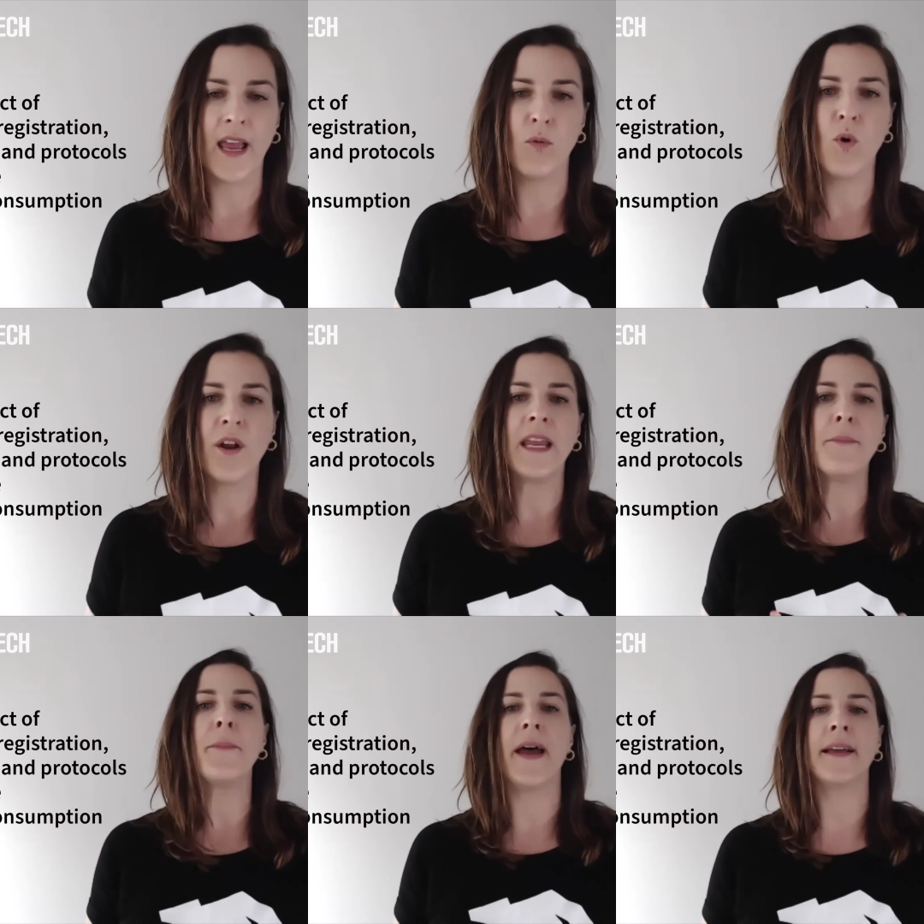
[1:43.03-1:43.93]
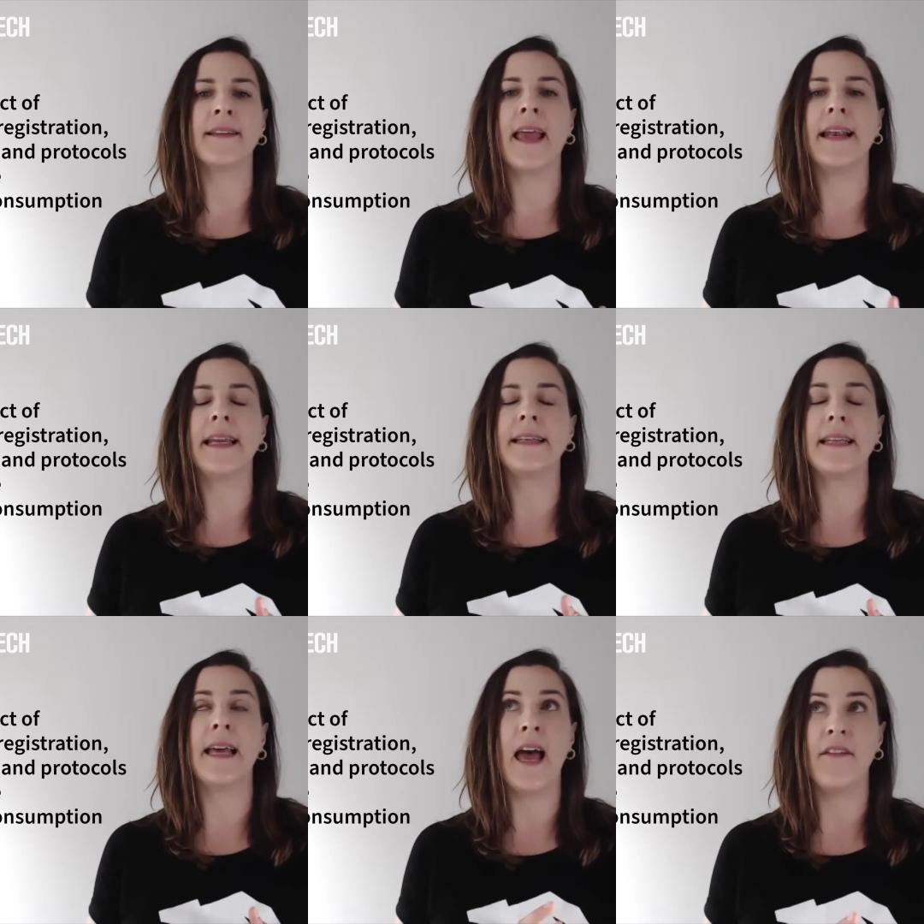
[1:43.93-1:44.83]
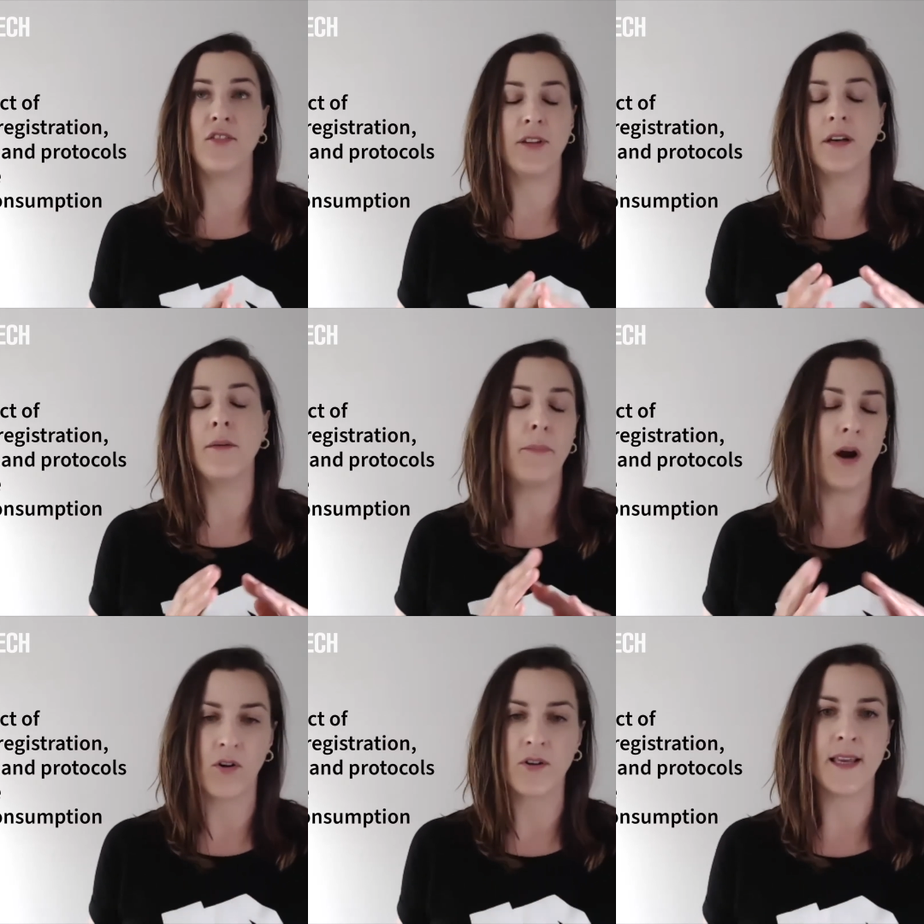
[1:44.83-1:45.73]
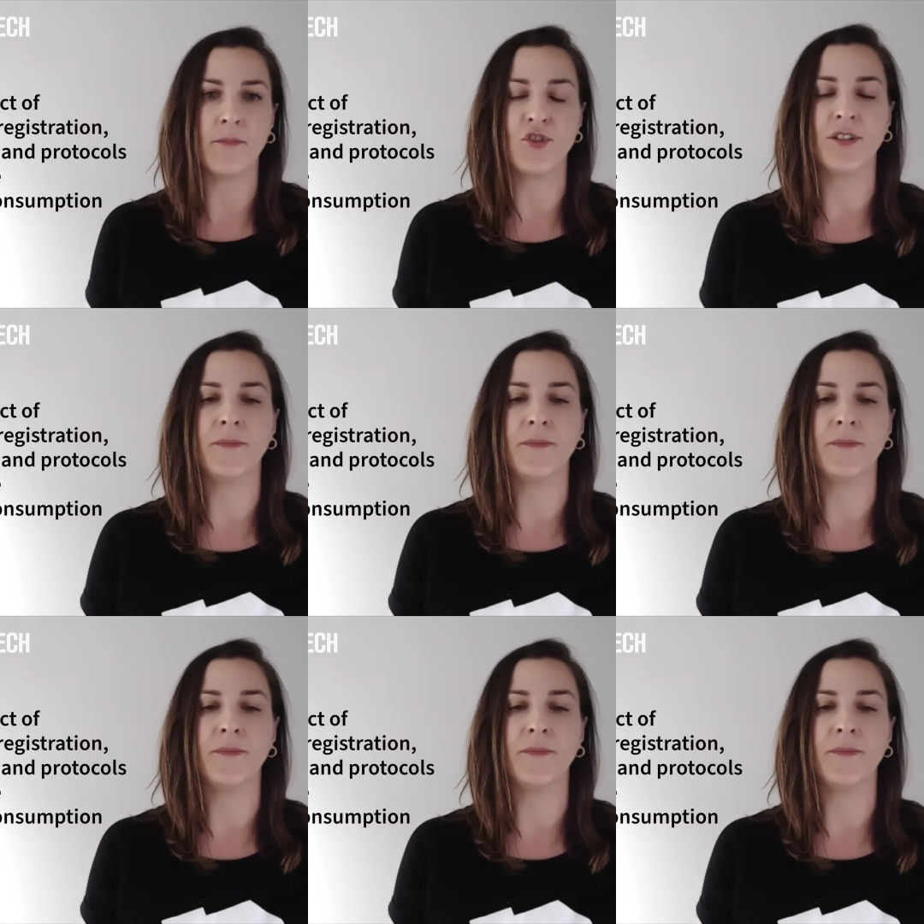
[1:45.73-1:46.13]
and what impact can it have on the power consumption?